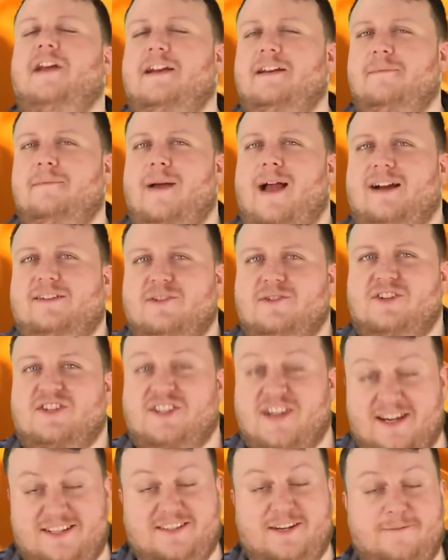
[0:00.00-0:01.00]
dating back to
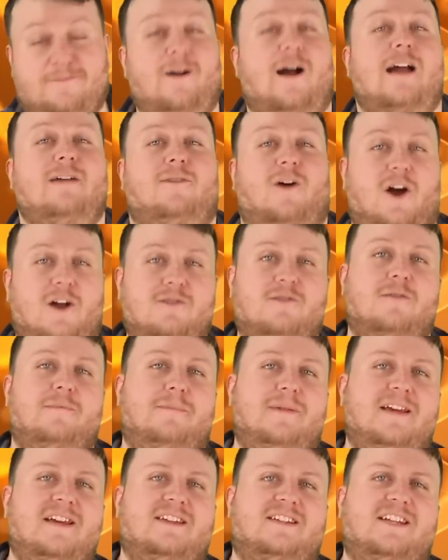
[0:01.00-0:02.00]
6500
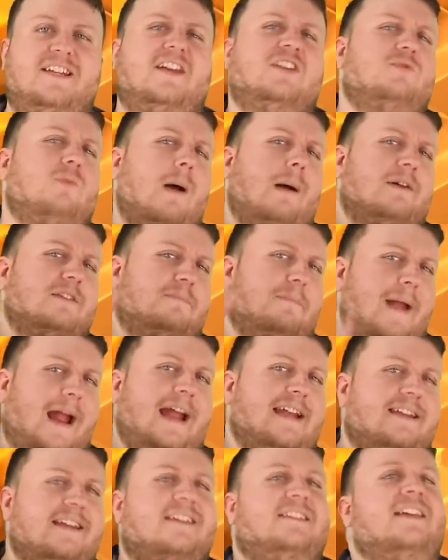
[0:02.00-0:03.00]
BC, as well as
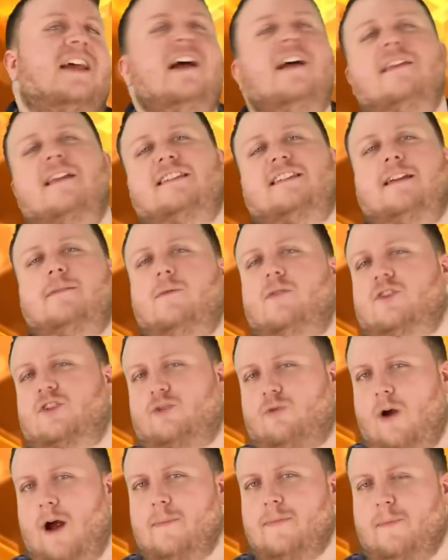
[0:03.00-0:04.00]
paintings that seem to
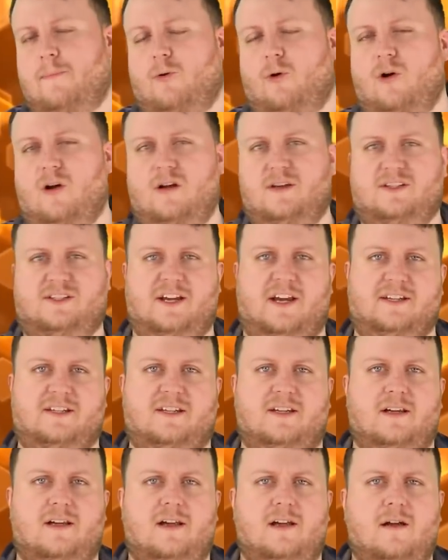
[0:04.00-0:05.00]
describe the
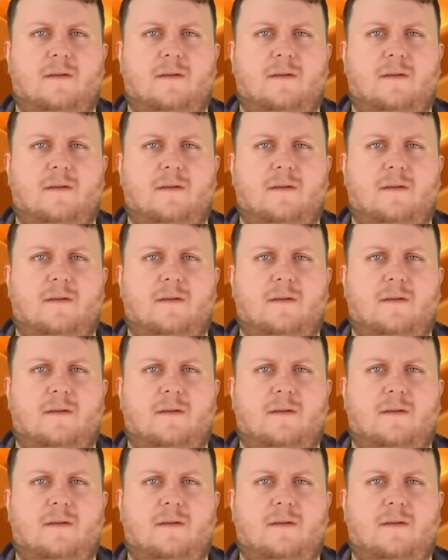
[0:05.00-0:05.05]
process.